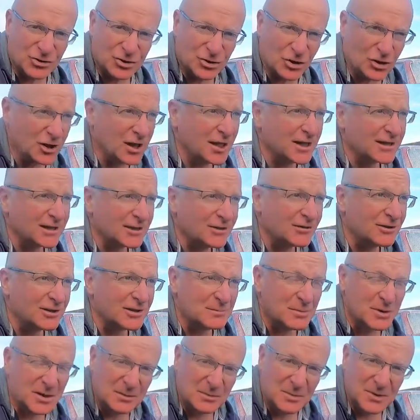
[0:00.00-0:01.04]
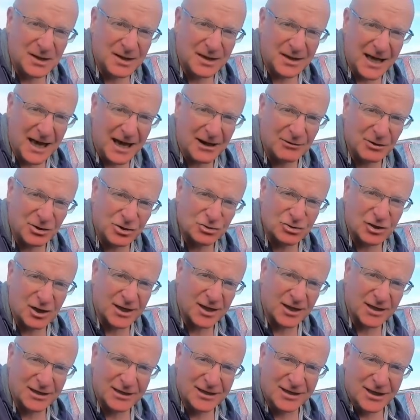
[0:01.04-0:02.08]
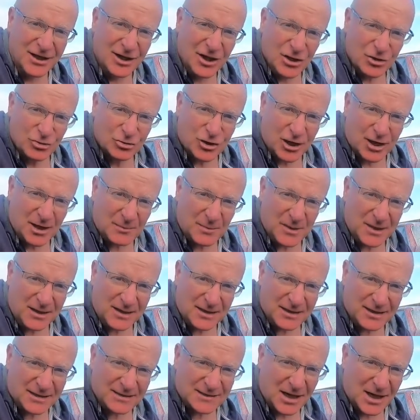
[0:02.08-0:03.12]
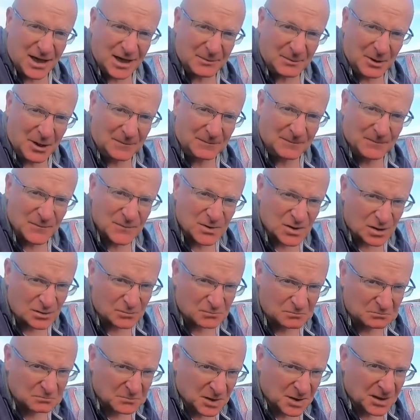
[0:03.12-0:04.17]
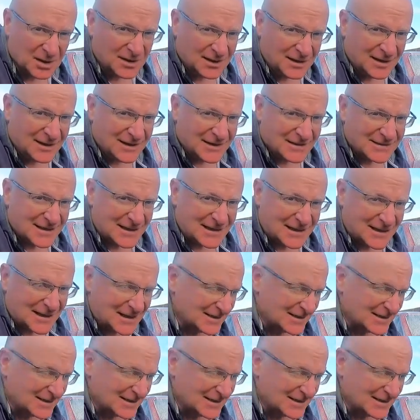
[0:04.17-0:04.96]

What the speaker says: You're not like you're at the BP garage trying to beat the timer. So take it